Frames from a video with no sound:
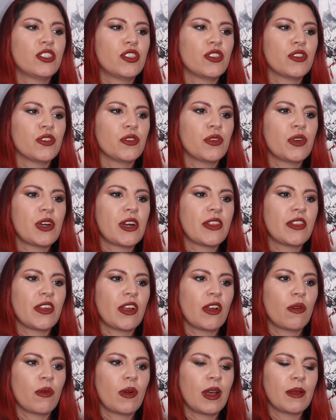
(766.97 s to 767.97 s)
to
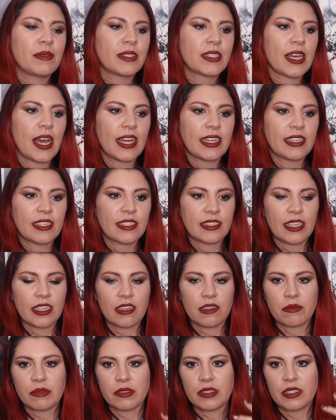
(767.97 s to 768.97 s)
their website, because they
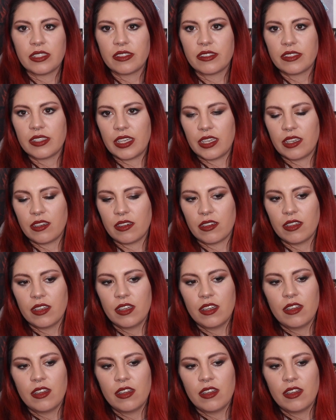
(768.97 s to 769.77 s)
are releasing